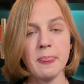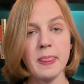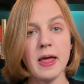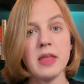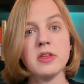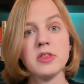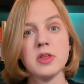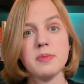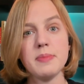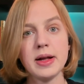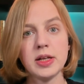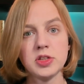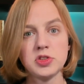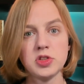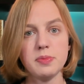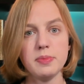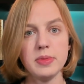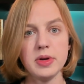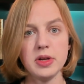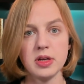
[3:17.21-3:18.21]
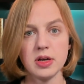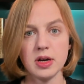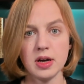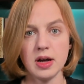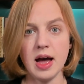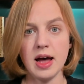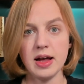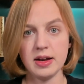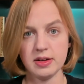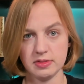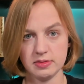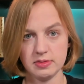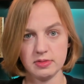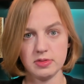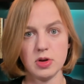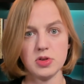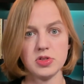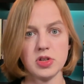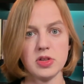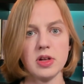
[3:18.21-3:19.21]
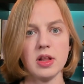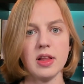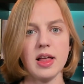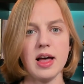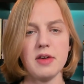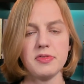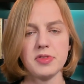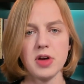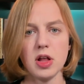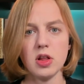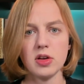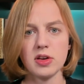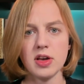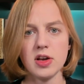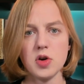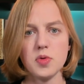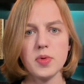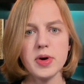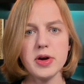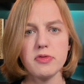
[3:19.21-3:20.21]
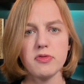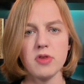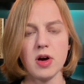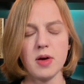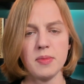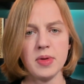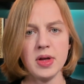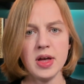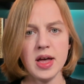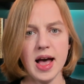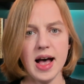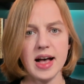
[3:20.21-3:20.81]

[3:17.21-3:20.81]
and that the mainstream media and those on the left are looking away from